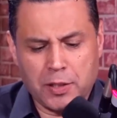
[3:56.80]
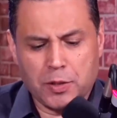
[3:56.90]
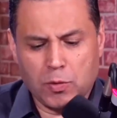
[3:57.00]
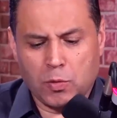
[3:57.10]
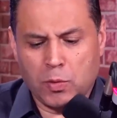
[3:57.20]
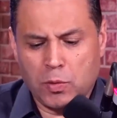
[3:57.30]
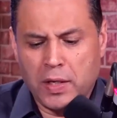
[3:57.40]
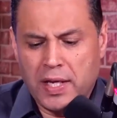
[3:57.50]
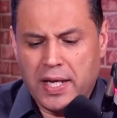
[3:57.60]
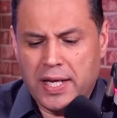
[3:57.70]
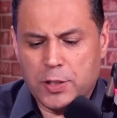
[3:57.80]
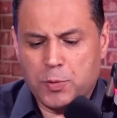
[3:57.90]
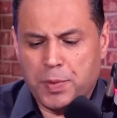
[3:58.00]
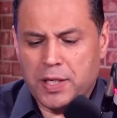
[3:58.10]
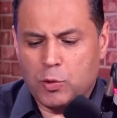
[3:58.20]
in regards to
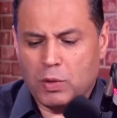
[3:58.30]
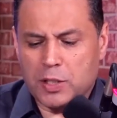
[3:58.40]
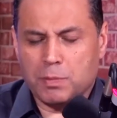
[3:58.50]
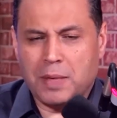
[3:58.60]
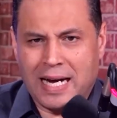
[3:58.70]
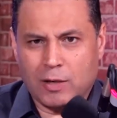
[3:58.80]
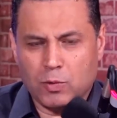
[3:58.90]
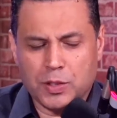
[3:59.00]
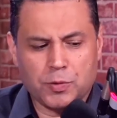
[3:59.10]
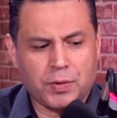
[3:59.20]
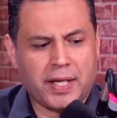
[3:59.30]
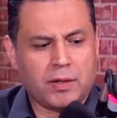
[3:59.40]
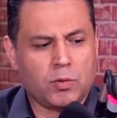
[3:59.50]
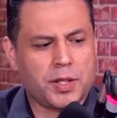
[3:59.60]
grudges or bad